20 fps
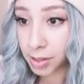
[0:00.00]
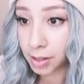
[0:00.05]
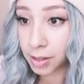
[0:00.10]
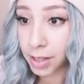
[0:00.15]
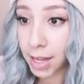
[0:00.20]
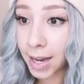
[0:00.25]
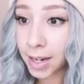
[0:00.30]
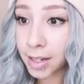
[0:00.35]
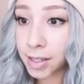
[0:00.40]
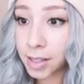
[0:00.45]

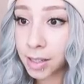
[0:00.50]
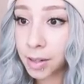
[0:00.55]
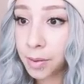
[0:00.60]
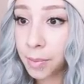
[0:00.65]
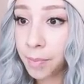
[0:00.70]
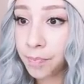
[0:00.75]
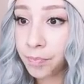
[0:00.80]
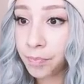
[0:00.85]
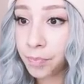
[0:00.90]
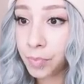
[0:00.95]
select.
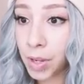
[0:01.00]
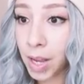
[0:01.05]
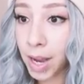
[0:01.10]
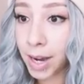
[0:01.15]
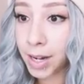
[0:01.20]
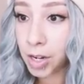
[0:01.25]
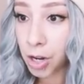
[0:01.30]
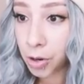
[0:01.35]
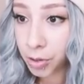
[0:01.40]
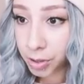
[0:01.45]

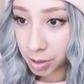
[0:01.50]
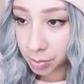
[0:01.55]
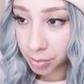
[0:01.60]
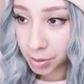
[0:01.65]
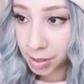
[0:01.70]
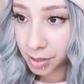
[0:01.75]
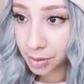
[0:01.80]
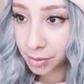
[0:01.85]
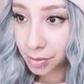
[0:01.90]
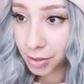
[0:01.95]
I know it's a
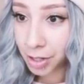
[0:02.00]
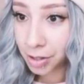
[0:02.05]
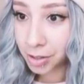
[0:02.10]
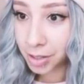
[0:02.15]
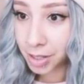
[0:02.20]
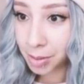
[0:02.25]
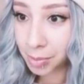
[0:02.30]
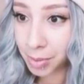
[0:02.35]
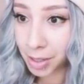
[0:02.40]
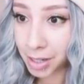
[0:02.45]
piece of
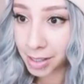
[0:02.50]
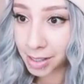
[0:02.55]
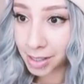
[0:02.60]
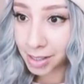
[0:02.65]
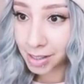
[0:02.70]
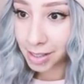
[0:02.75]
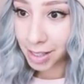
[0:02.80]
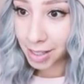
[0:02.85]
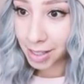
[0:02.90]
clothing because it